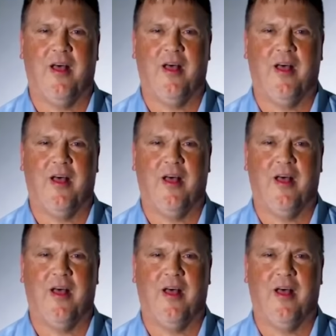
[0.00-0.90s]

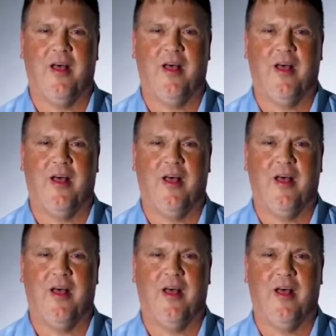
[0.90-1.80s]

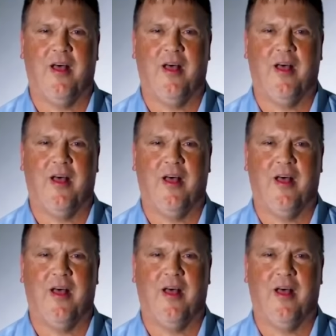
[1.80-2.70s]

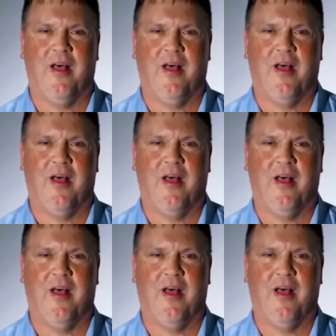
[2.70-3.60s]

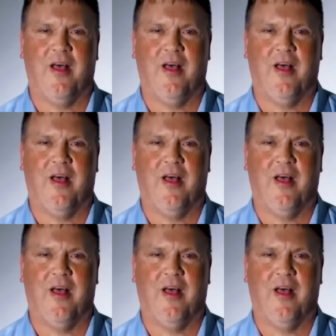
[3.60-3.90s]
The person shown says nothing.